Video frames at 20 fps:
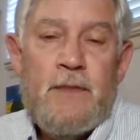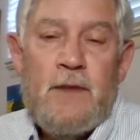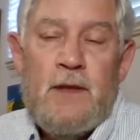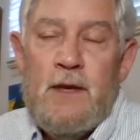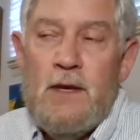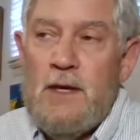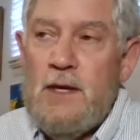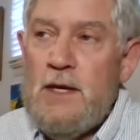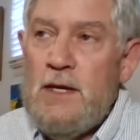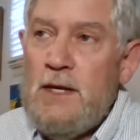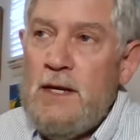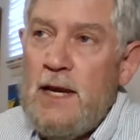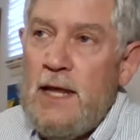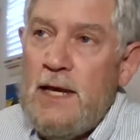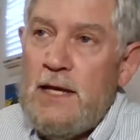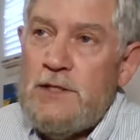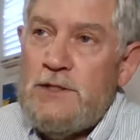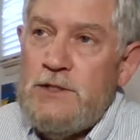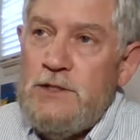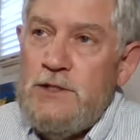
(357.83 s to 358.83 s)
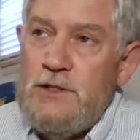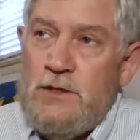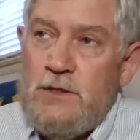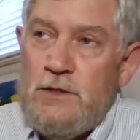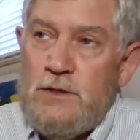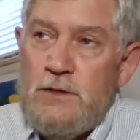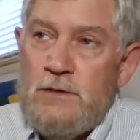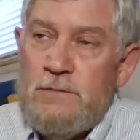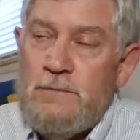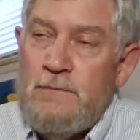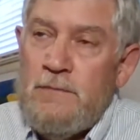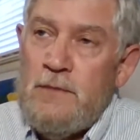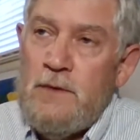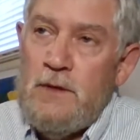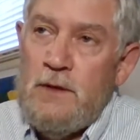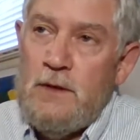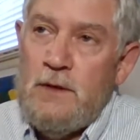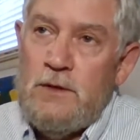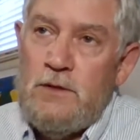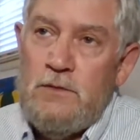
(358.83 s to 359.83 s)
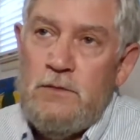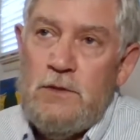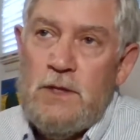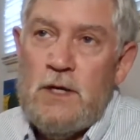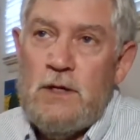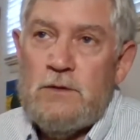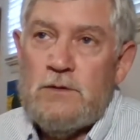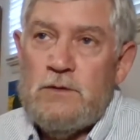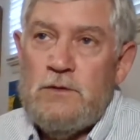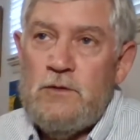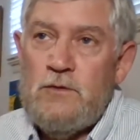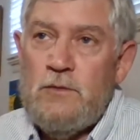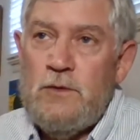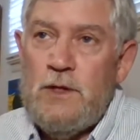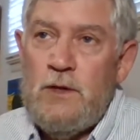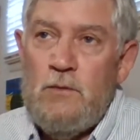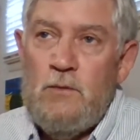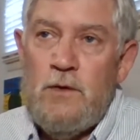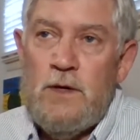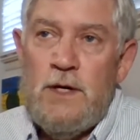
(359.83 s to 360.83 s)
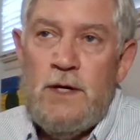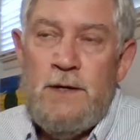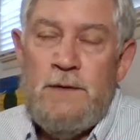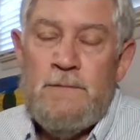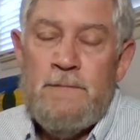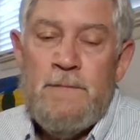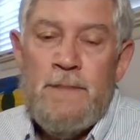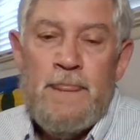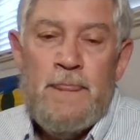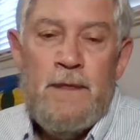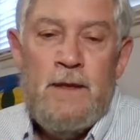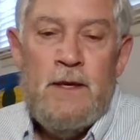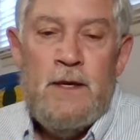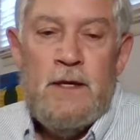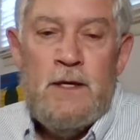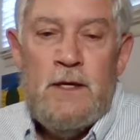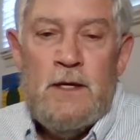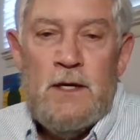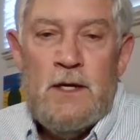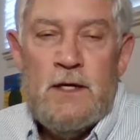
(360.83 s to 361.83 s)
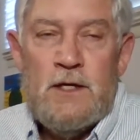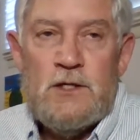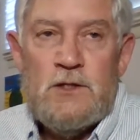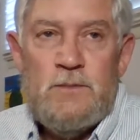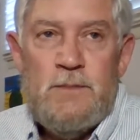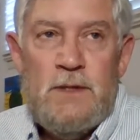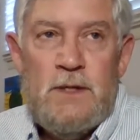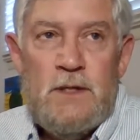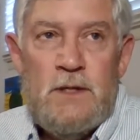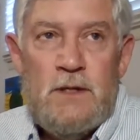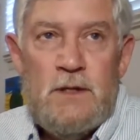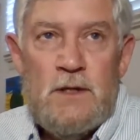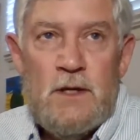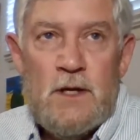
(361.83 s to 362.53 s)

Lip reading: And last year, 2021, I spent a